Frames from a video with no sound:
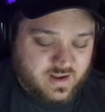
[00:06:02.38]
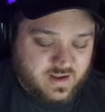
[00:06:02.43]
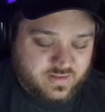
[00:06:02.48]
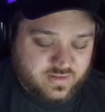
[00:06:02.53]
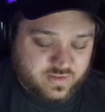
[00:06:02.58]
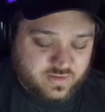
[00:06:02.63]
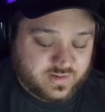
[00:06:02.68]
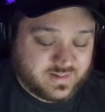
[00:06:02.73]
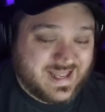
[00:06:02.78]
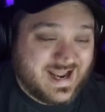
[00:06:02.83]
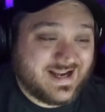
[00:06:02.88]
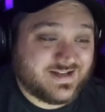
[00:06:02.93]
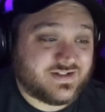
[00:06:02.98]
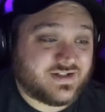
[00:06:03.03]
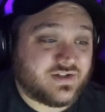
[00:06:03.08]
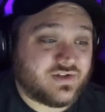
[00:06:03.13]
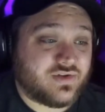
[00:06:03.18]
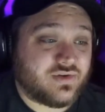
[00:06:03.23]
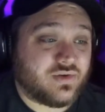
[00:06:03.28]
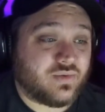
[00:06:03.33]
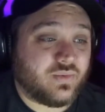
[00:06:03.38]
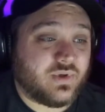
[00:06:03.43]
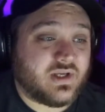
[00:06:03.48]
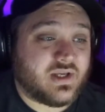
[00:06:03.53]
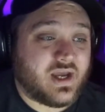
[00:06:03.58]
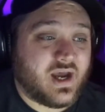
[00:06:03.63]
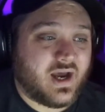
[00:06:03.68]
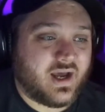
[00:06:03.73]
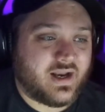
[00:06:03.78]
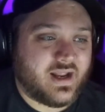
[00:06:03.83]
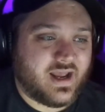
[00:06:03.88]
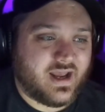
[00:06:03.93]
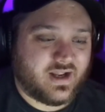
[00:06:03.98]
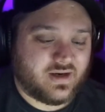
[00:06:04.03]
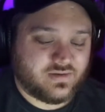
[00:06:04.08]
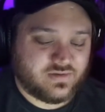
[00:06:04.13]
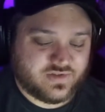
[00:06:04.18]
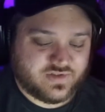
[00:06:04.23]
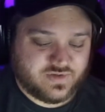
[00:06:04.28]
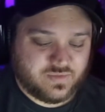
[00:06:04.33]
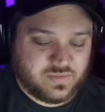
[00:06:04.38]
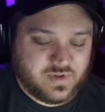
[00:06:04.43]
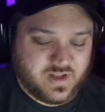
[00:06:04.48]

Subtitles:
last issue that we got had some